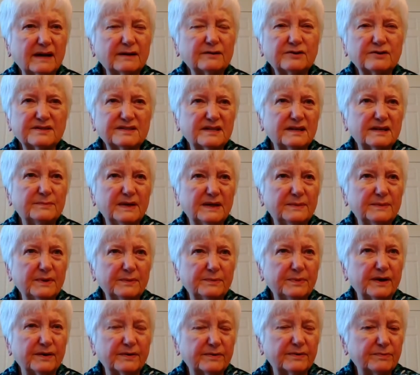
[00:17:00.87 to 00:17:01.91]

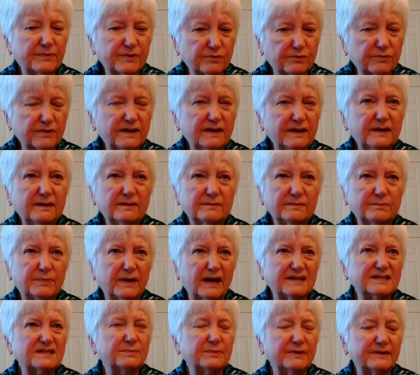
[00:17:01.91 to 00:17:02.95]
about three,
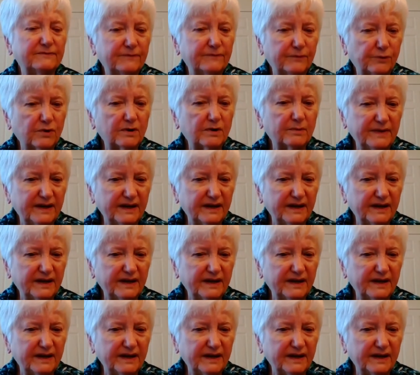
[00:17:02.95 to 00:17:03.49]
possibly four